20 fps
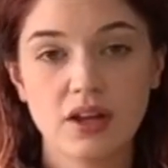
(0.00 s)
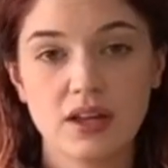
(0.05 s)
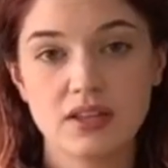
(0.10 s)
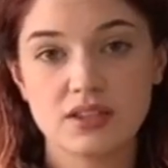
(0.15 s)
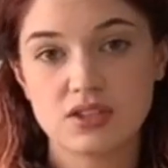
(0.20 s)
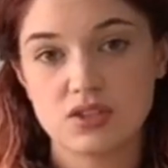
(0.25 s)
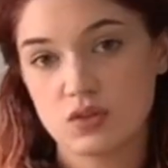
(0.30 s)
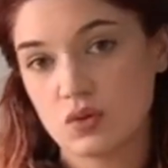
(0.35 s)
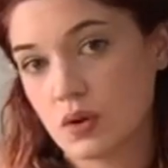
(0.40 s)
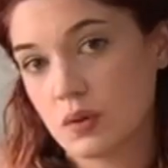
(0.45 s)

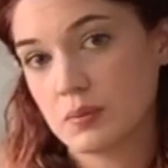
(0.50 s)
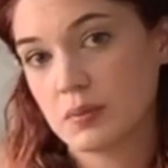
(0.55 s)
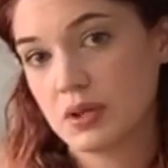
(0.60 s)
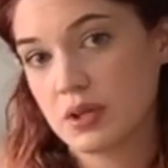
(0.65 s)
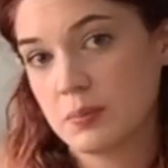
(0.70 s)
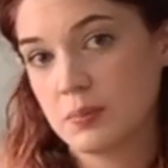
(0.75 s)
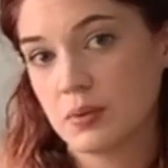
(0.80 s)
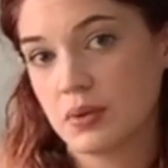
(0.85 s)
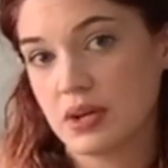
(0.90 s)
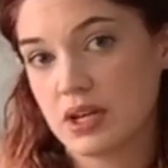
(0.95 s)
It's
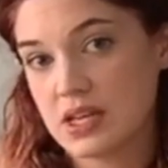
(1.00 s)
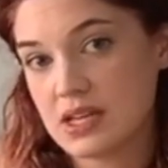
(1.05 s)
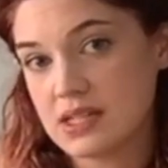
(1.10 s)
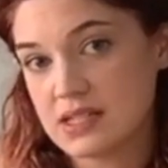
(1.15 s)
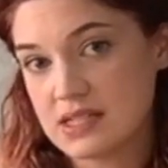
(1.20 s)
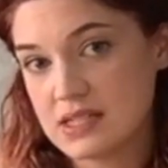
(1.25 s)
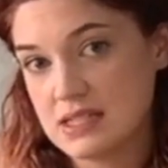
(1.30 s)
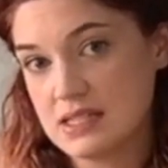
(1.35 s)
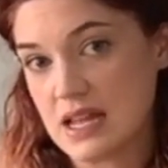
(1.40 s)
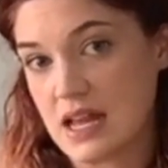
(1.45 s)
normally pretty
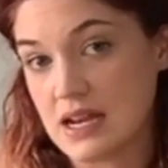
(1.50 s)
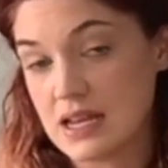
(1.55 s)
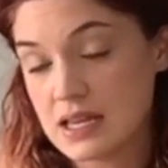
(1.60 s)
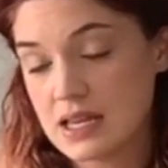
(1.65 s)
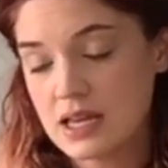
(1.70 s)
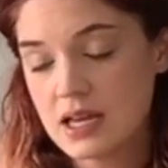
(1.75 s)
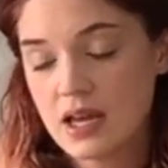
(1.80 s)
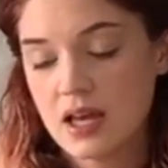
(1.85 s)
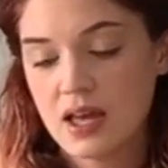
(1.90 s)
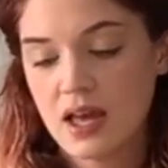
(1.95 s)

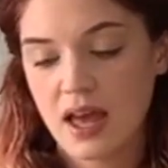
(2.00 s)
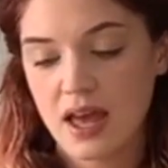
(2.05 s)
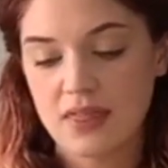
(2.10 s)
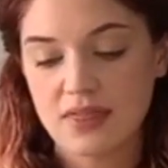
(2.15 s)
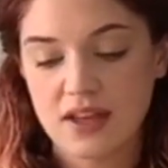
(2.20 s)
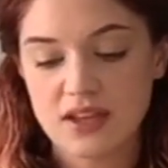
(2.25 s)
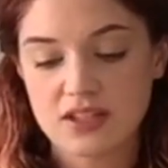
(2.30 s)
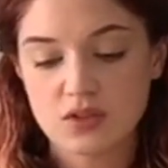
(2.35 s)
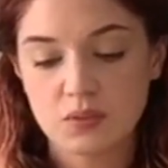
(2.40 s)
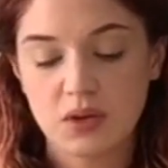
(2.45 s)
steady, and
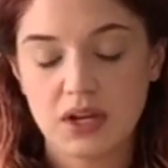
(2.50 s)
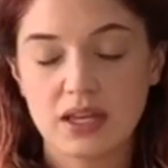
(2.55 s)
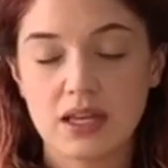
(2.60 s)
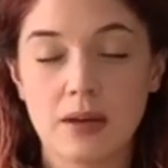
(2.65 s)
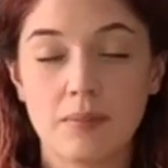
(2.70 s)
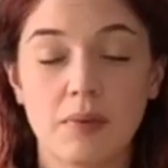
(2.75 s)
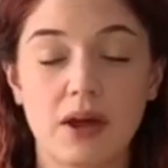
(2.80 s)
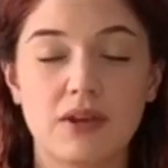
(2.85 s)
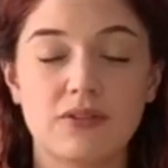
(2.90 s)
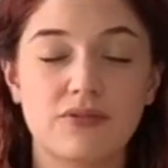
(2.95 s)
that's when I
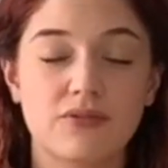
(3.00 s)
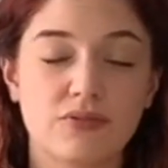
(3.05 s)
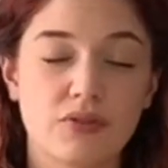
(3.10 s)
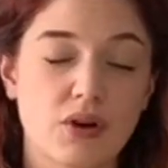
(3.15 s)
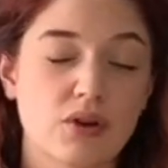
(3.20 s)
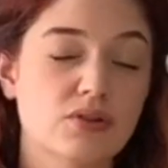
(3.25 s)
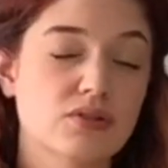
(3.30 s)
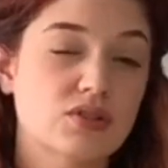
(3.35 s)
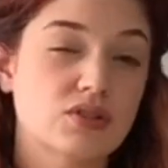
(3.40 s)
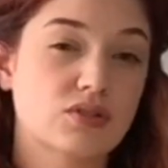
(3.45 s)
get my
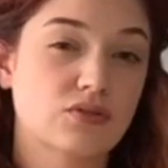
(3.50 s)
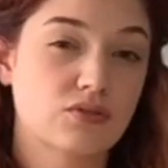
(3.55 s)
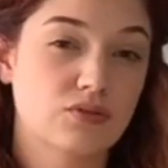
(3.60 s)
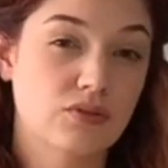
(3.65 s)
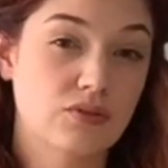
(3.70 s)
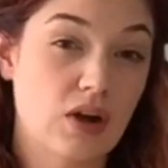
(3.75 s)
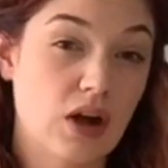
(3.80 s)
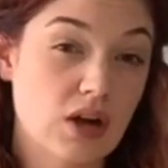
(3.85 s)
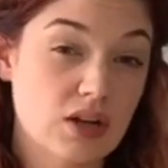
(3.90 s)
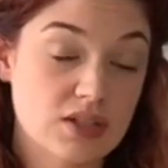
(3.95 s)
first
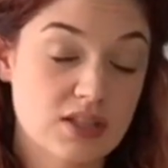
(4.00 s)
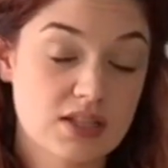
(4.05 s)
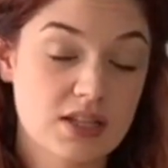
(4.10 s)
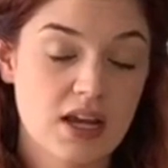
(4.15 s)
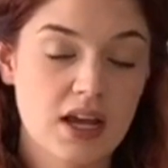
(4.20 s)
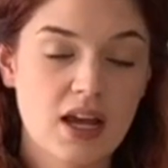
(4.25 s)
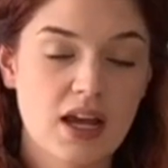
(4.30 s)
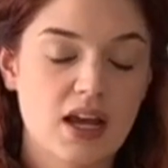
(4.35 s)
frost.